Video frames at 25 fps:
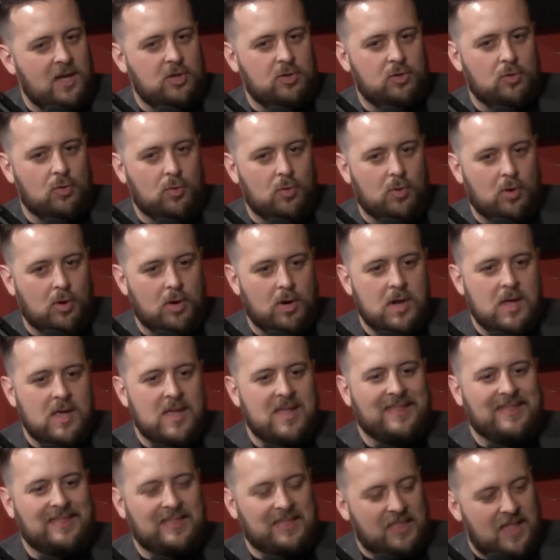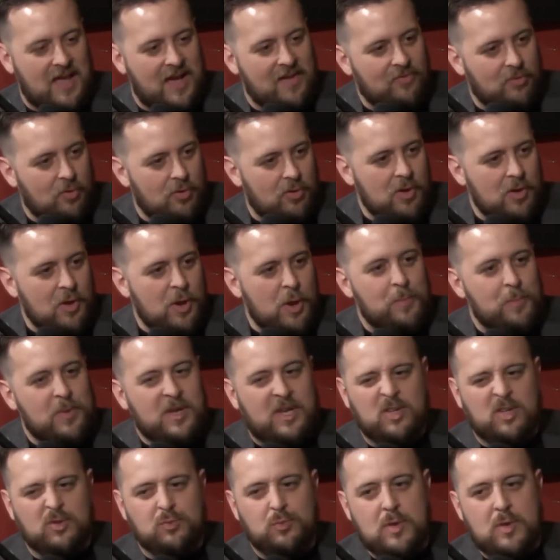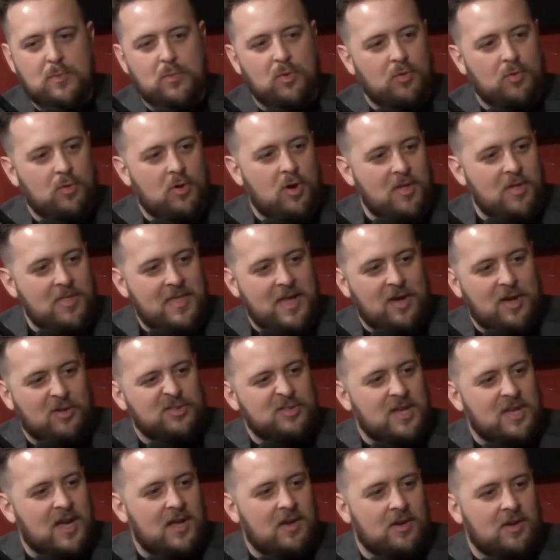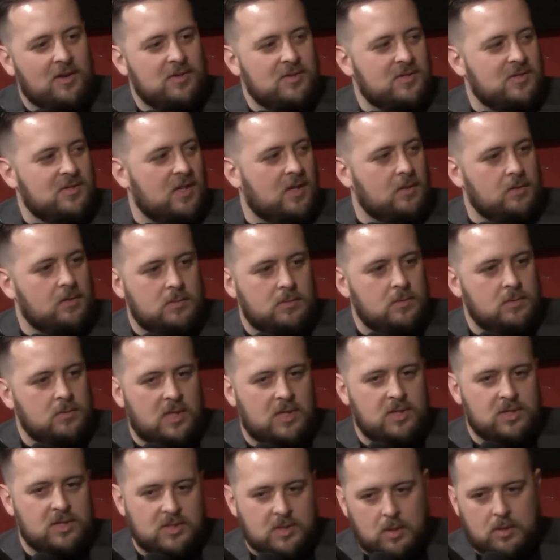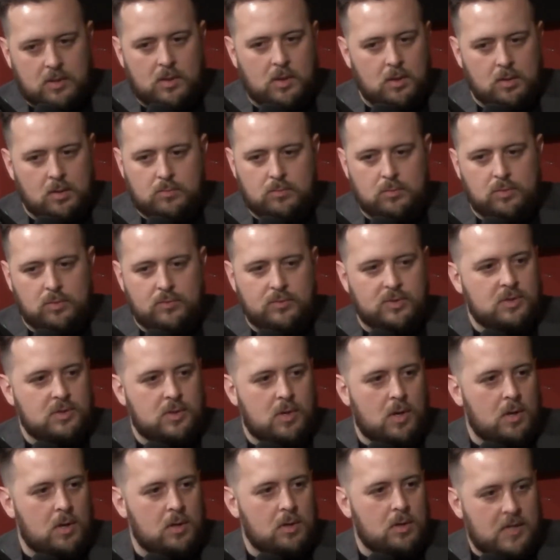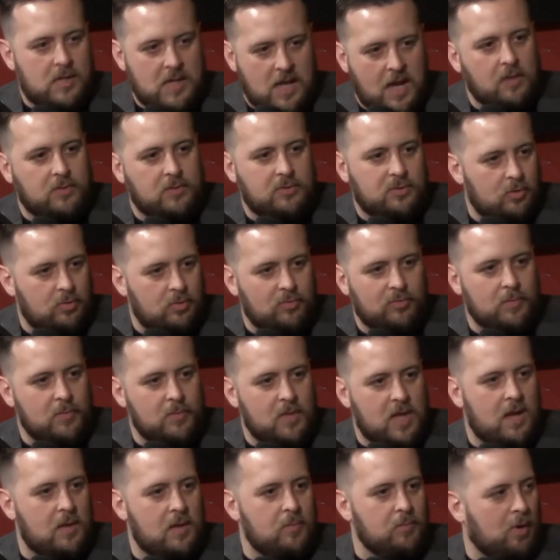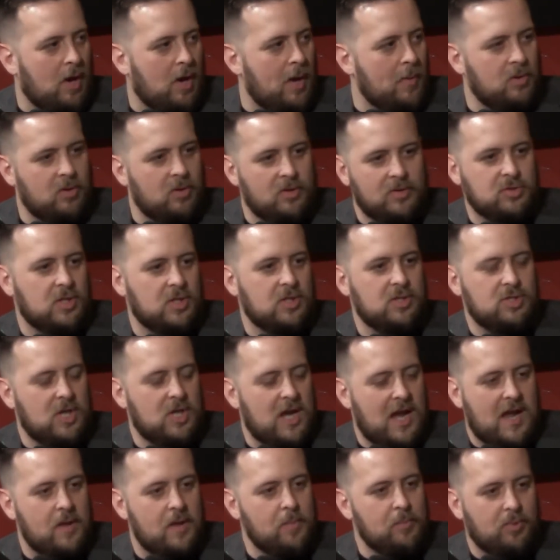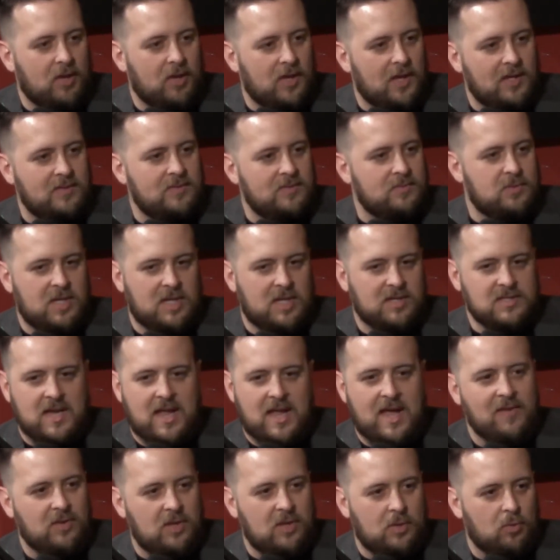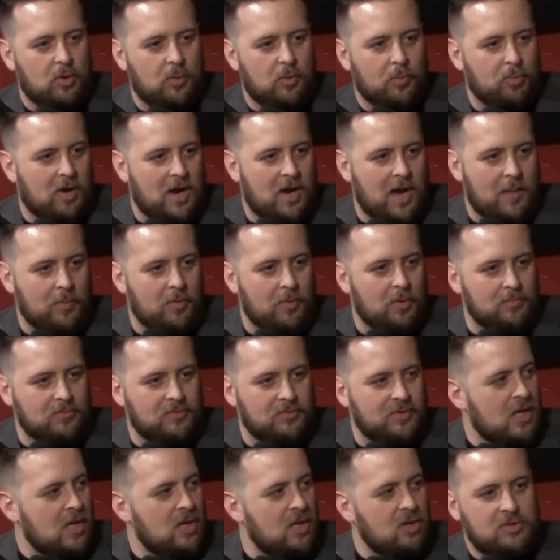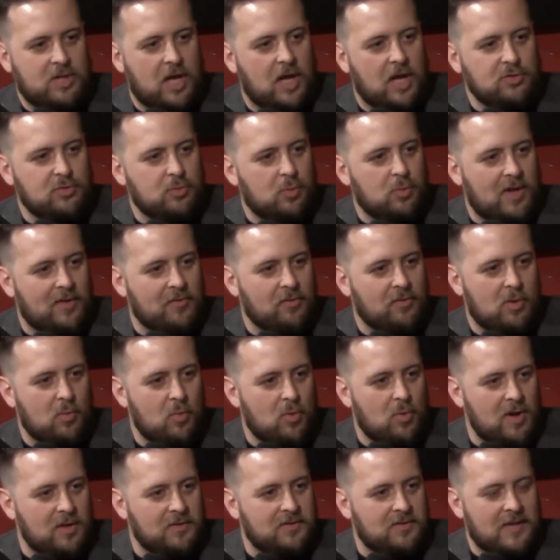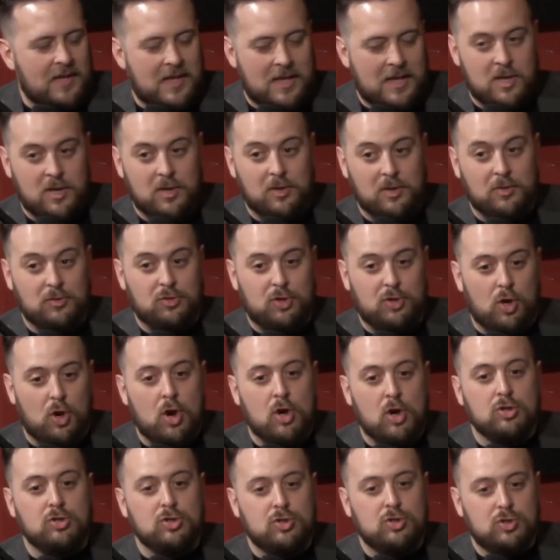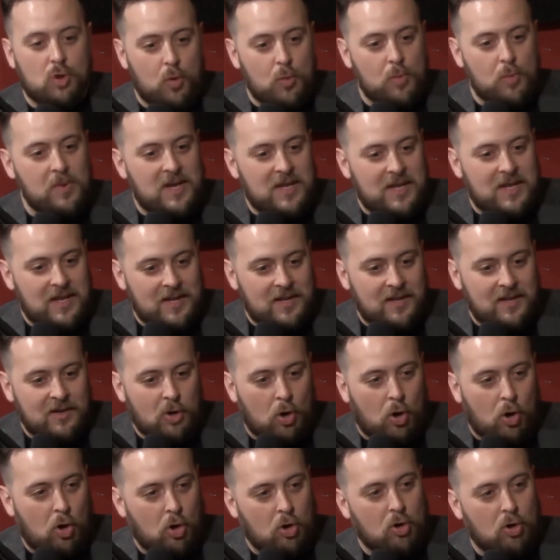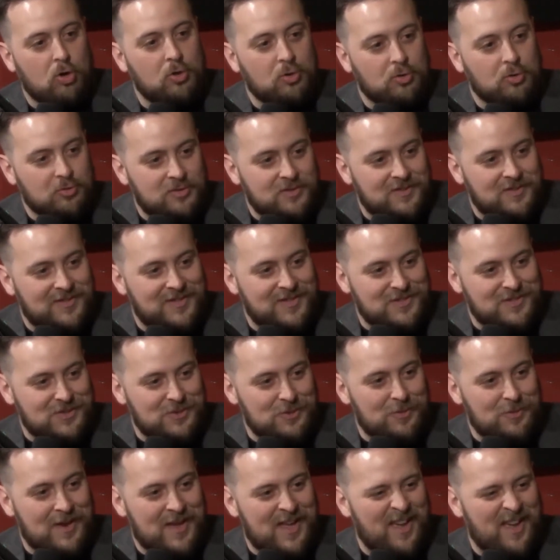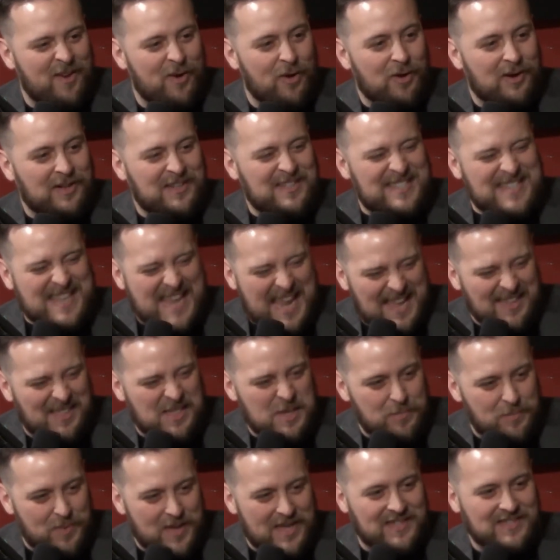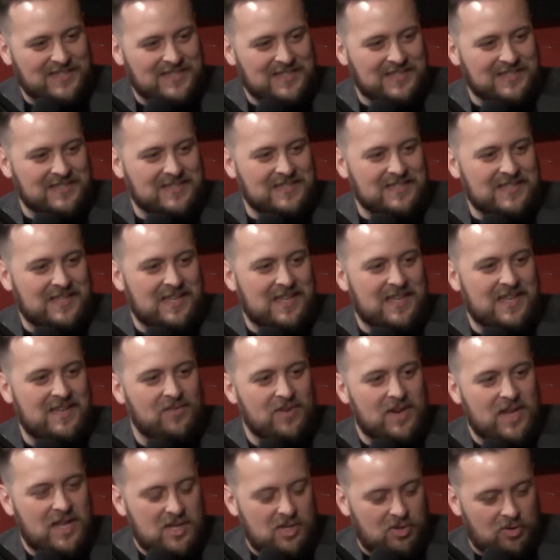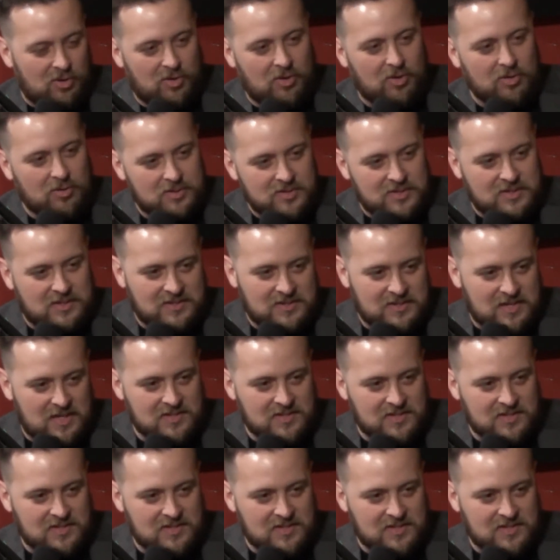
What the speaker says: your level, because people on the outside are just like, they just say, oh, movie star. Yeah, dude from that, probably lives in a giant place, doesn't have any real problems, does whatever he wants. There are so many hurdles that you hit on a daily basis, even at your success